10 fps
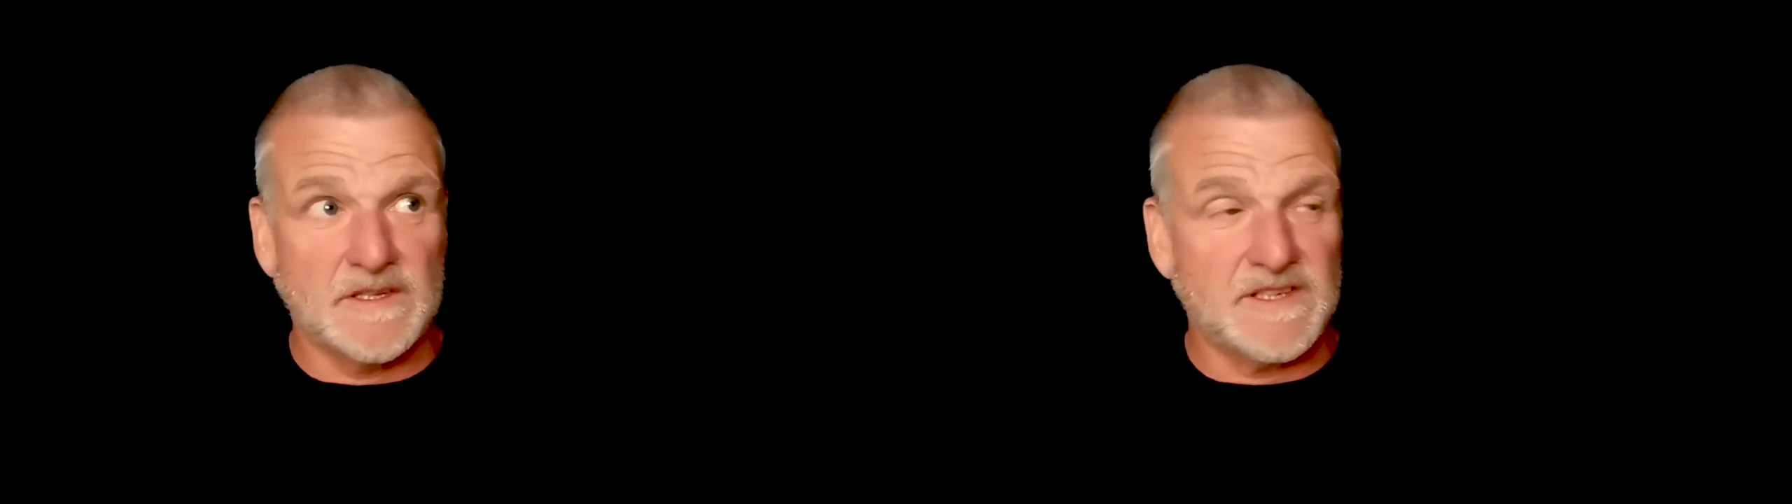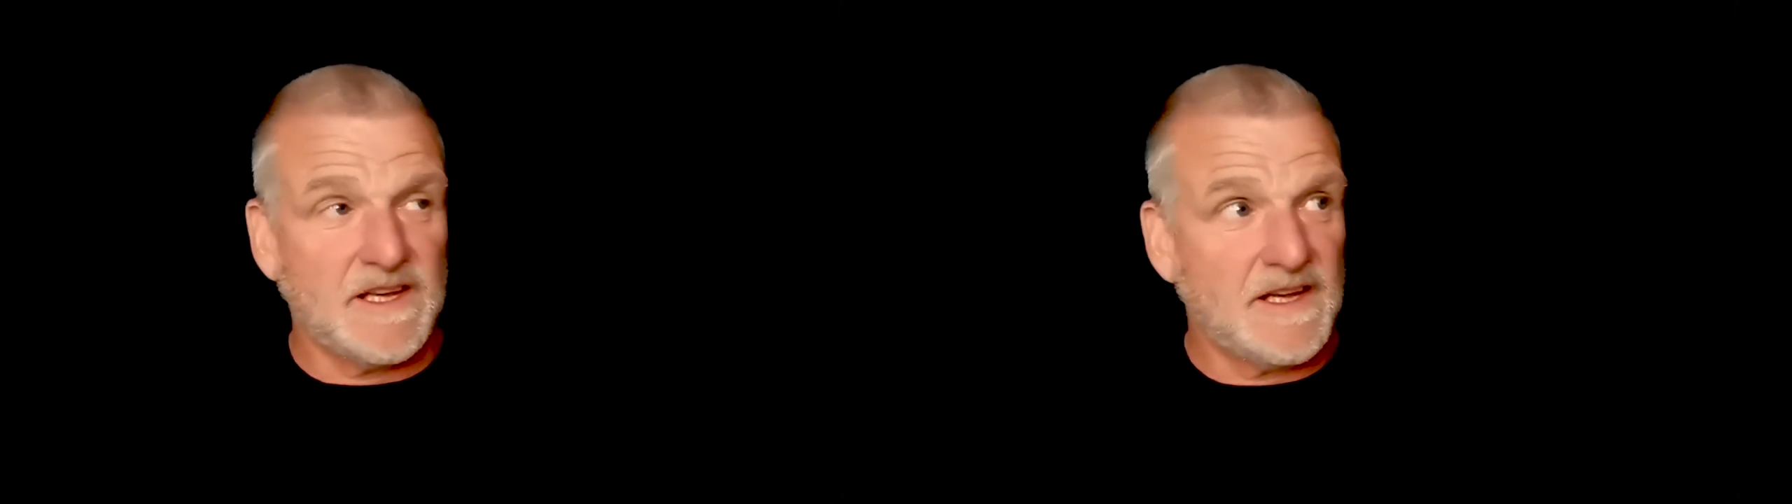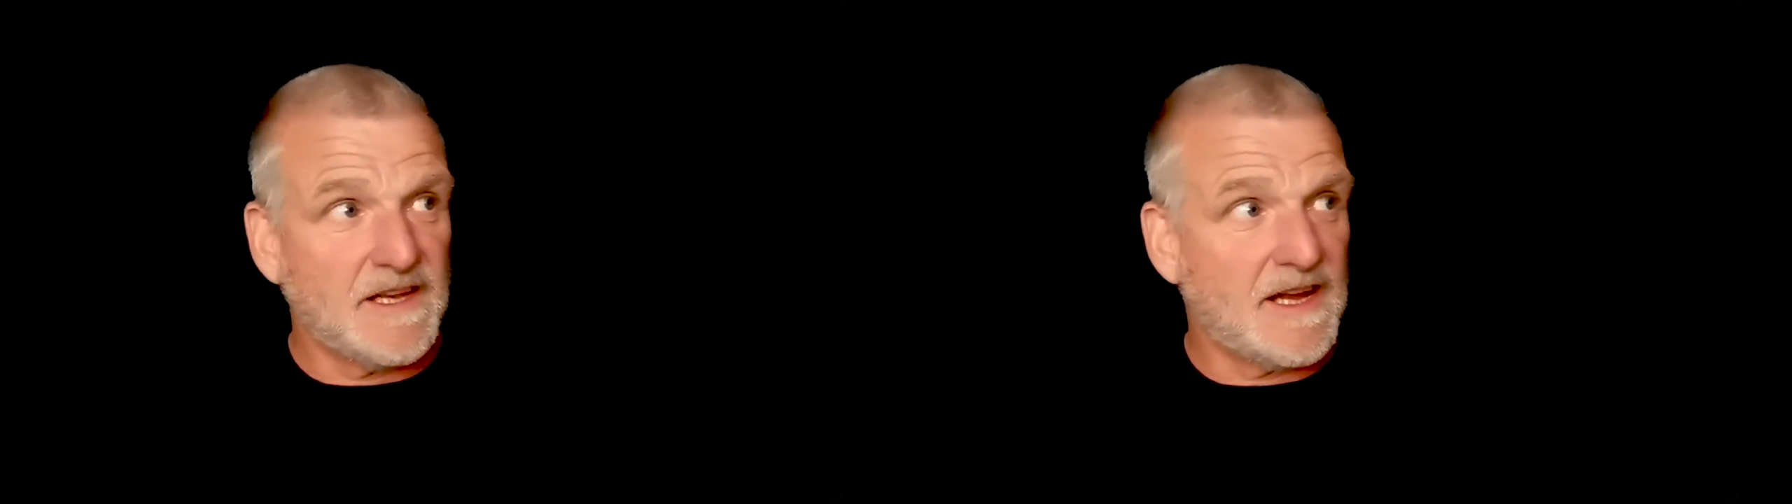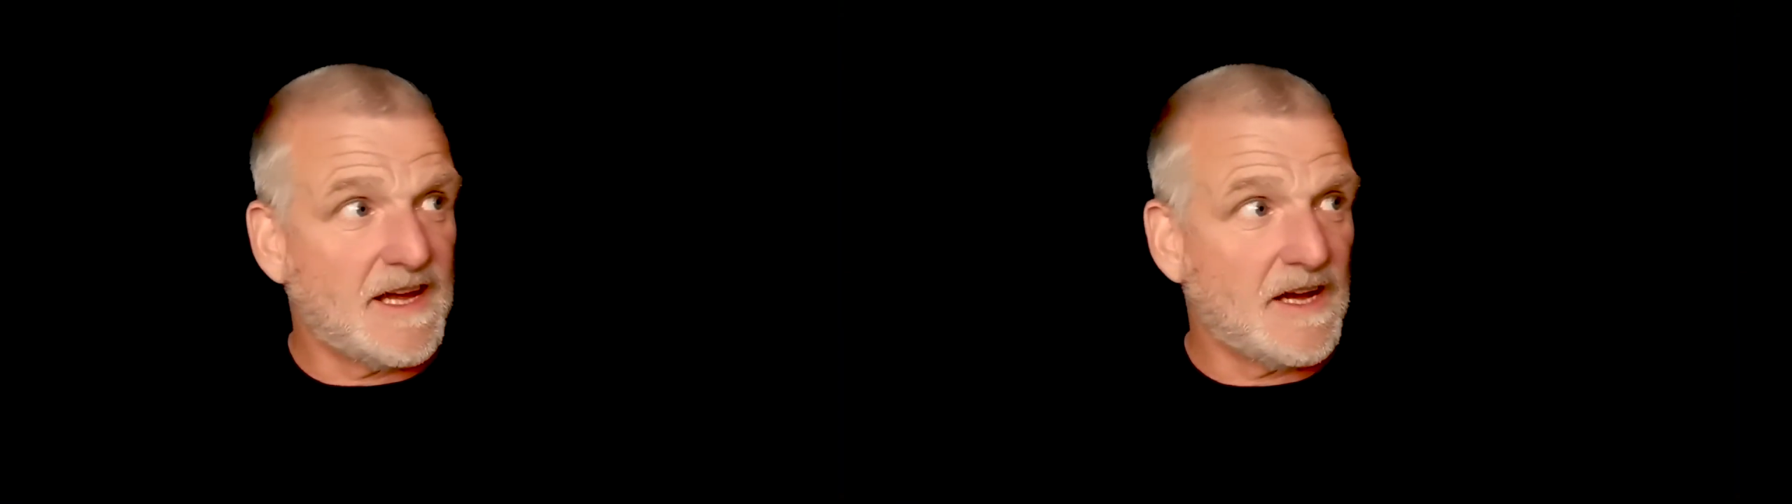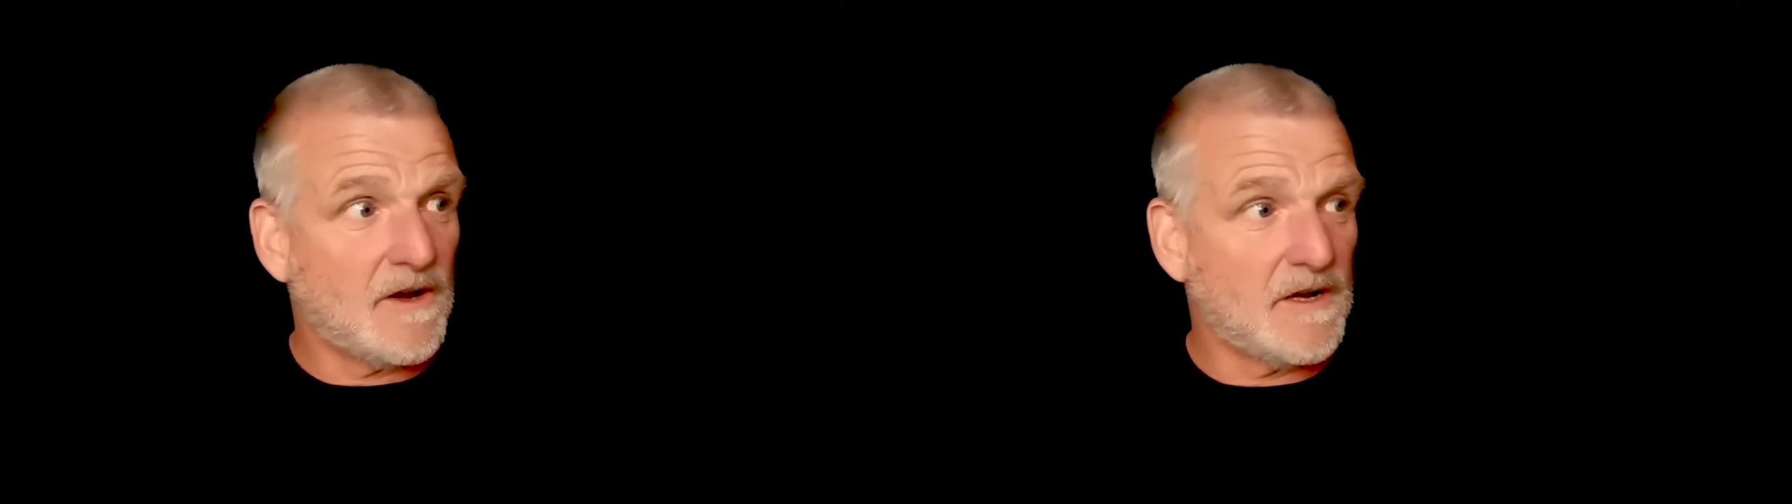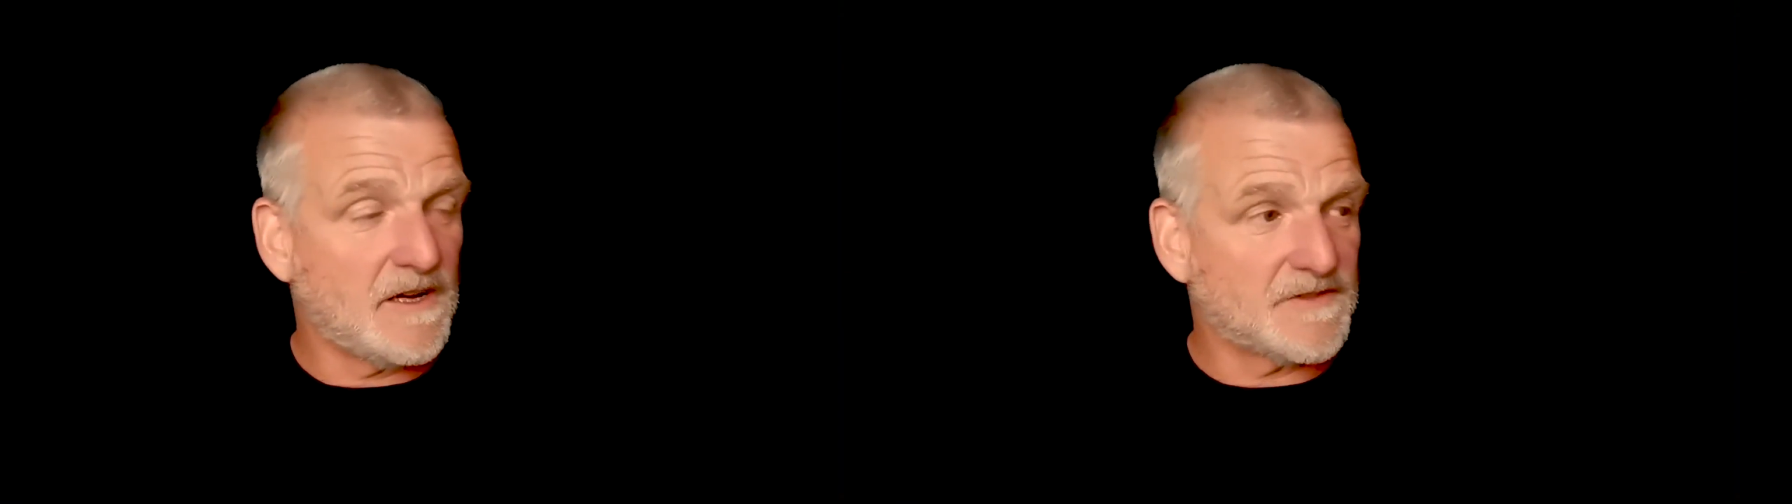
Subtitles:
it's here now,